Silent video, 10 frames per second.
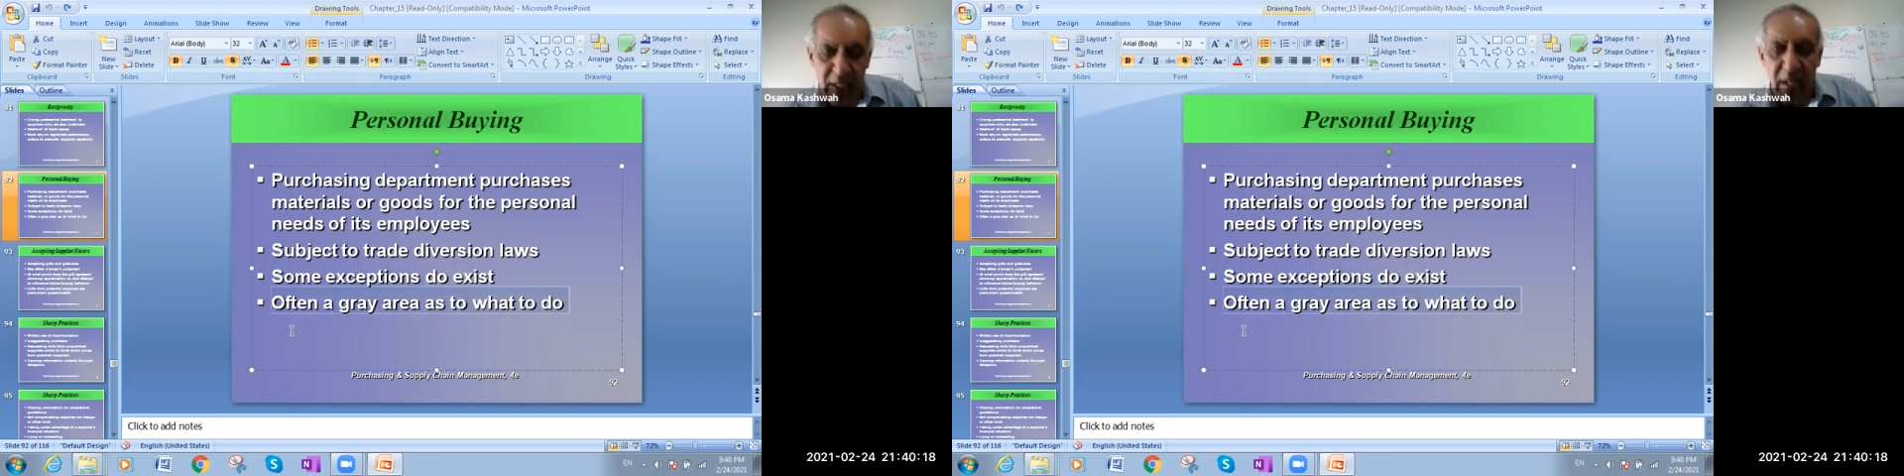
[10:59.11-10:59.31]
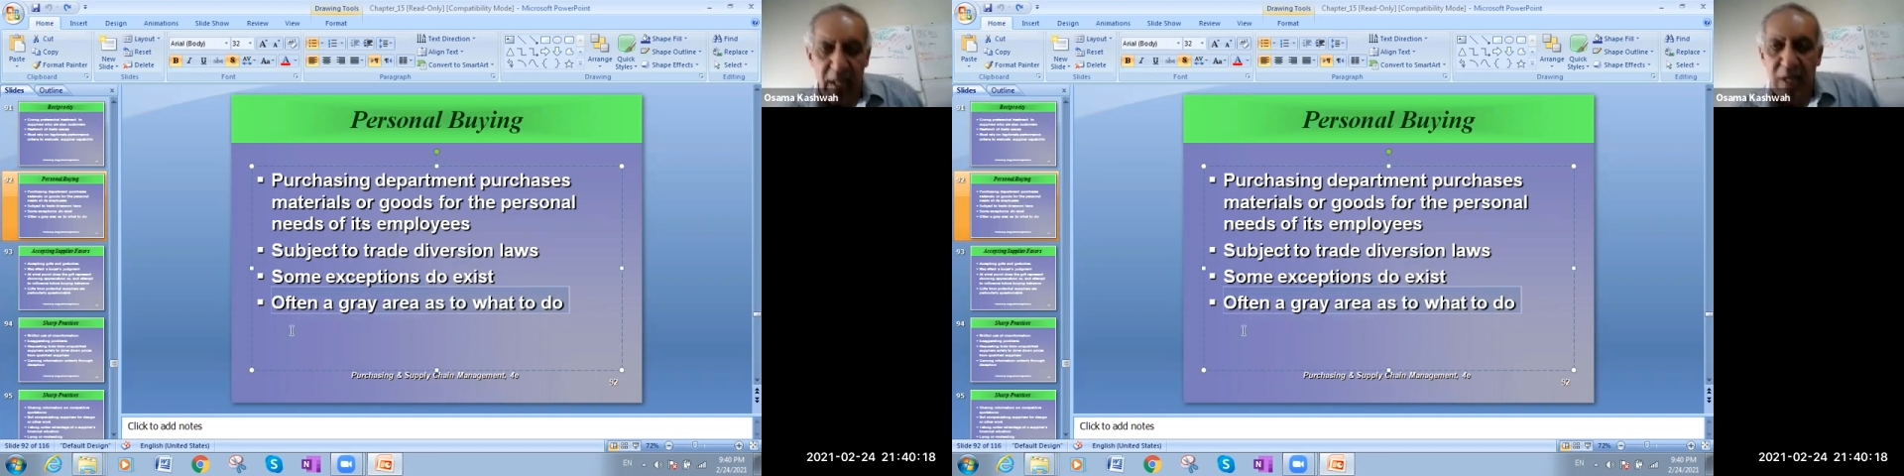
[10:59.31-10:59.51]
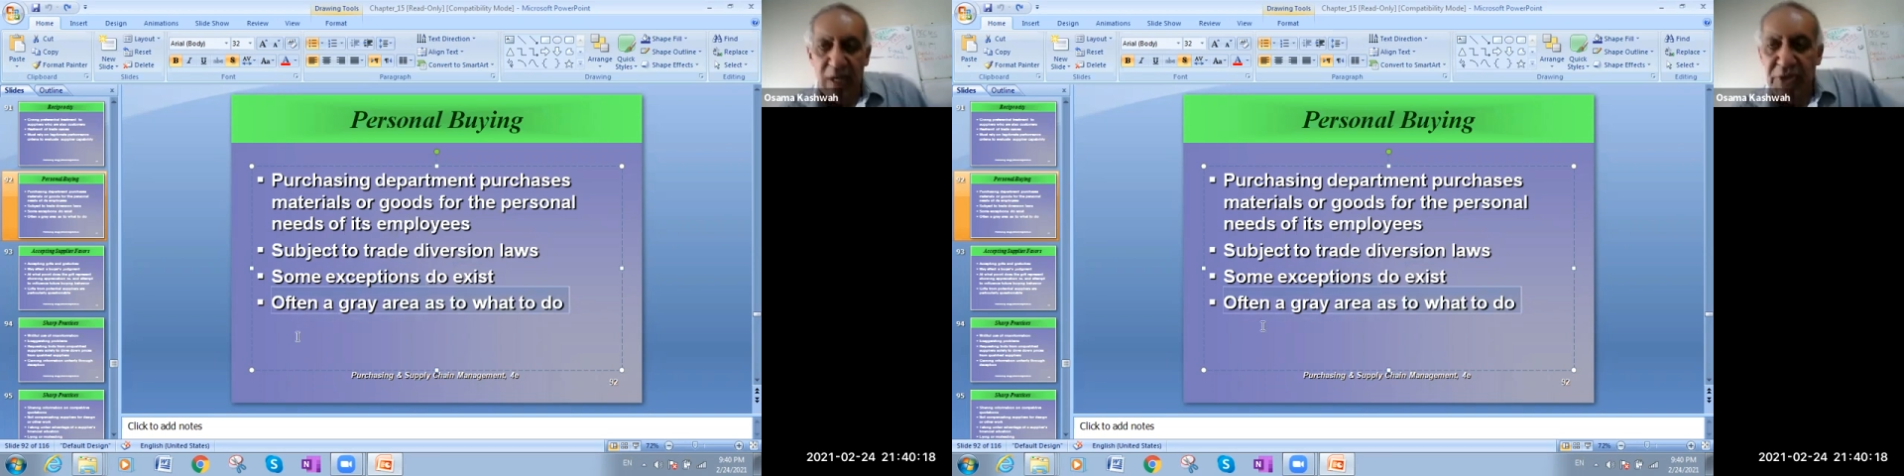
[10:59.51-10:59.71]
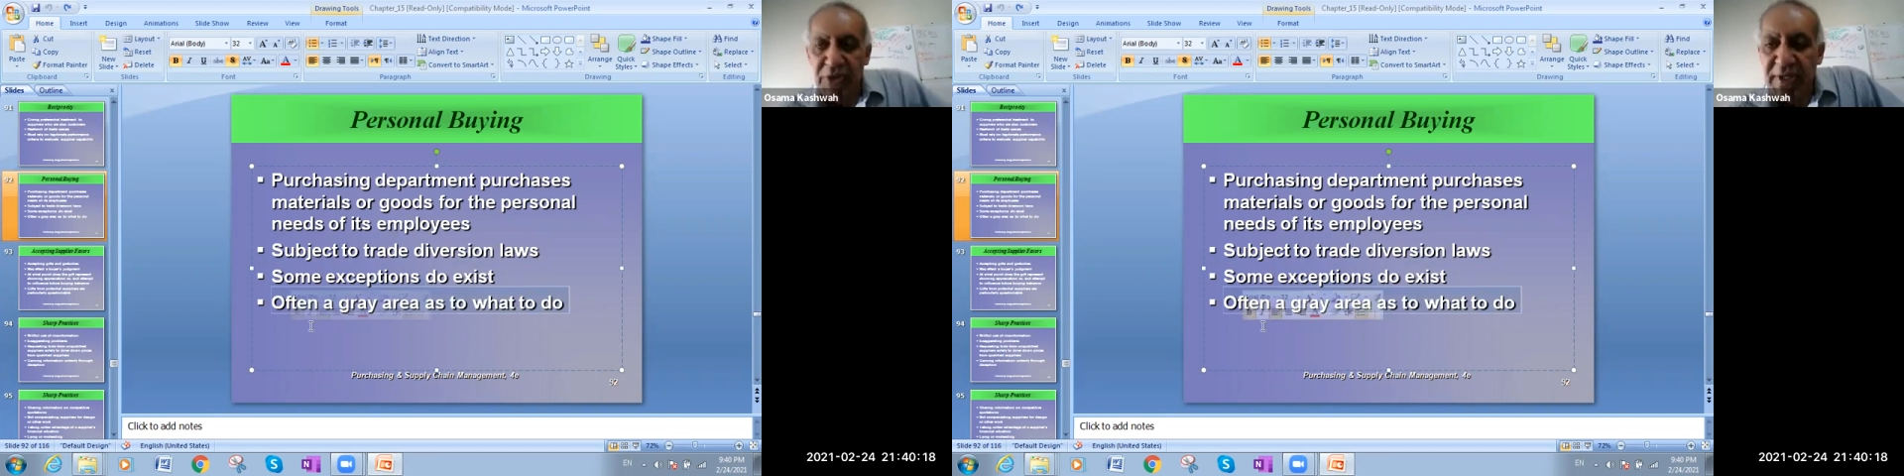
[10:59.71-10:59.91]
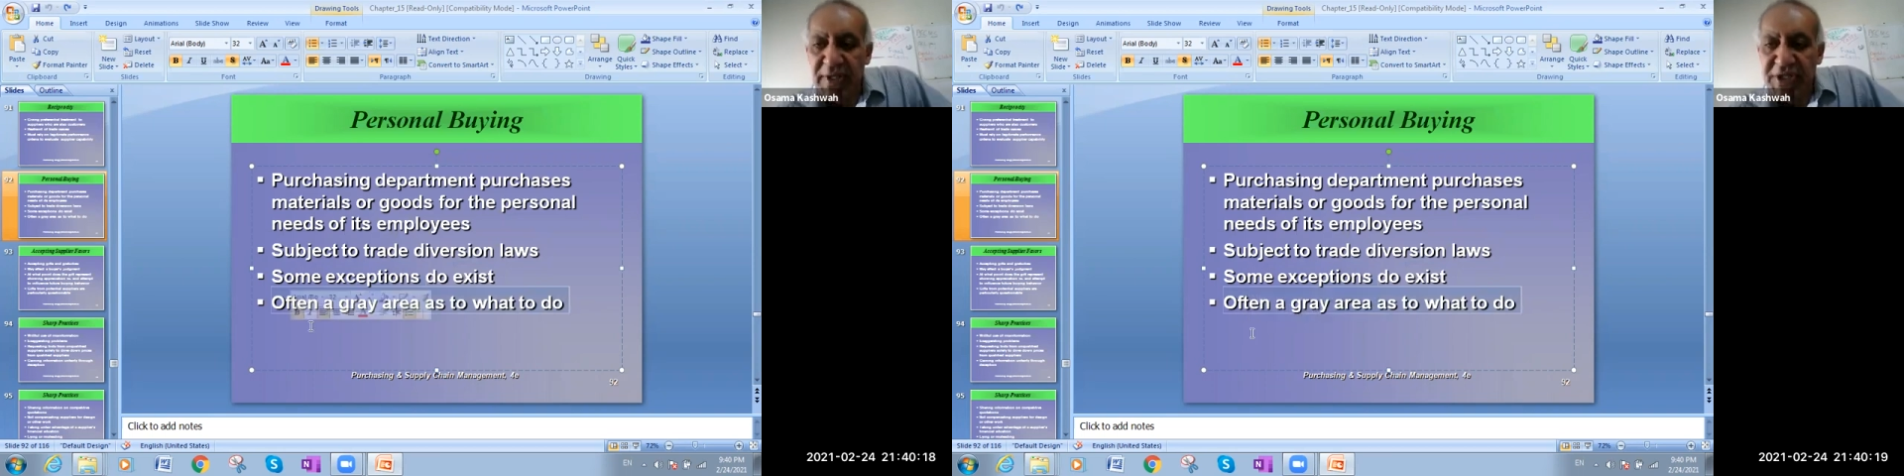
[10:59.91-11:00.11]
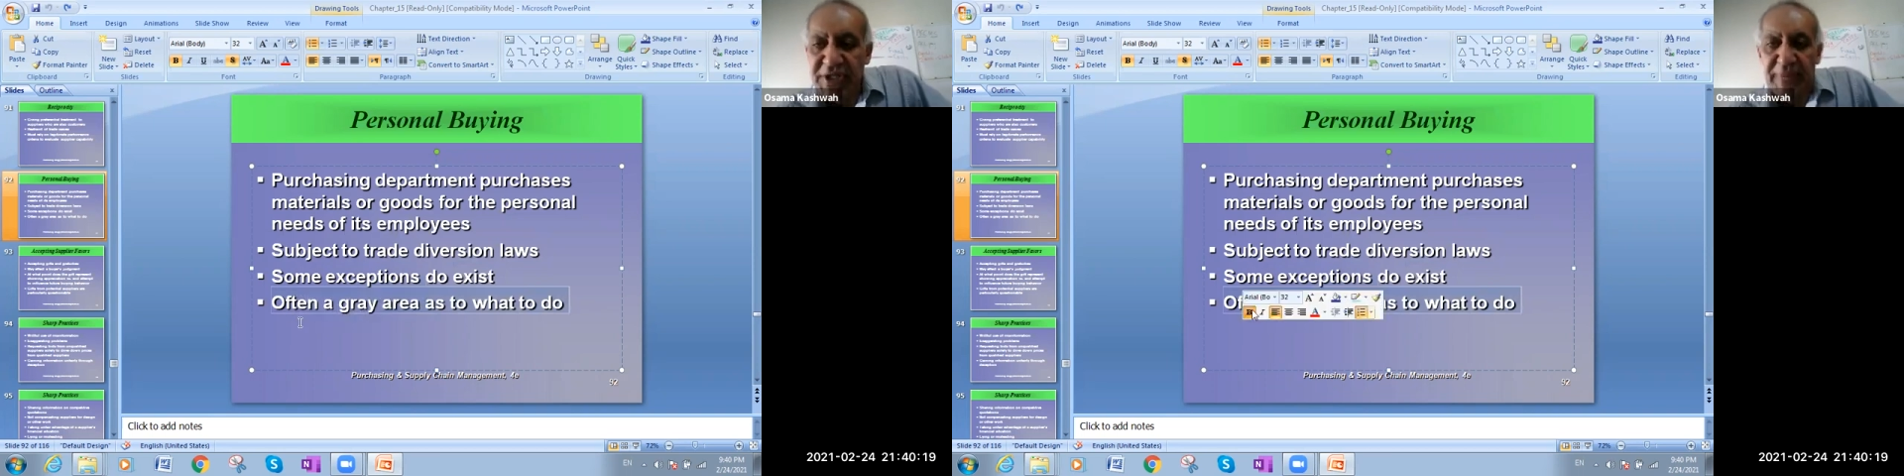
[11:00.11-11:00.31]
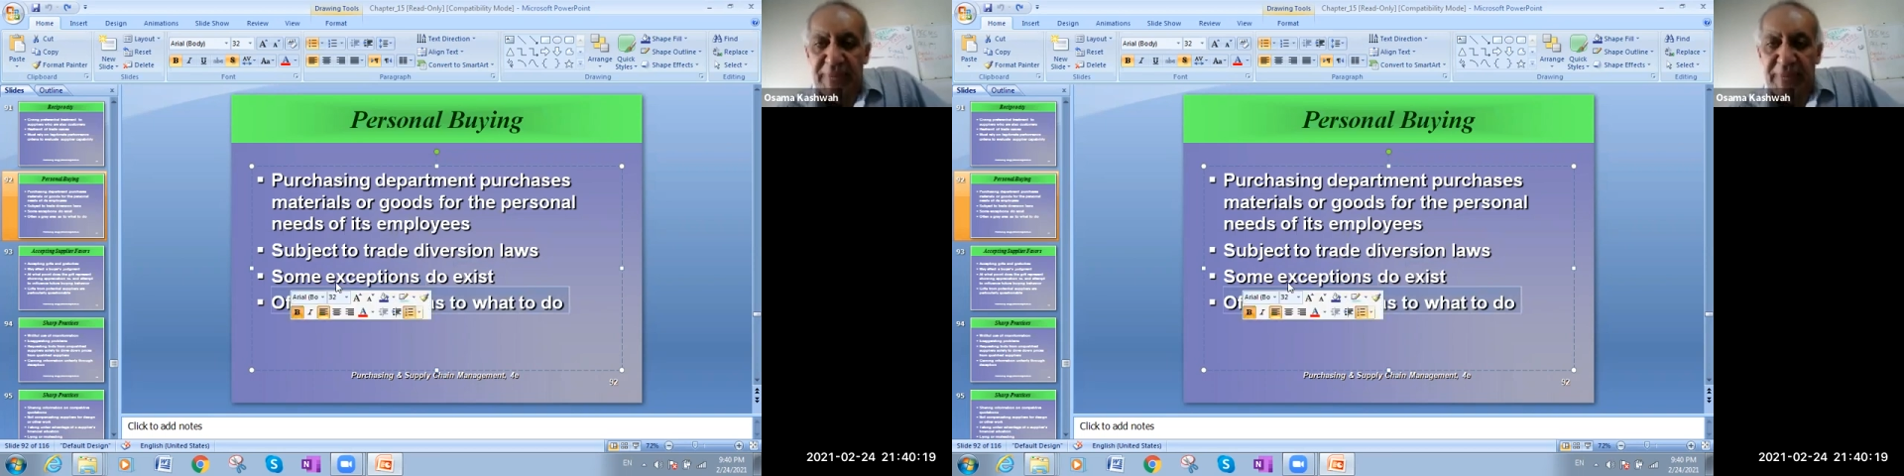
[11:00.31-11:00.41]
So in this chapter, we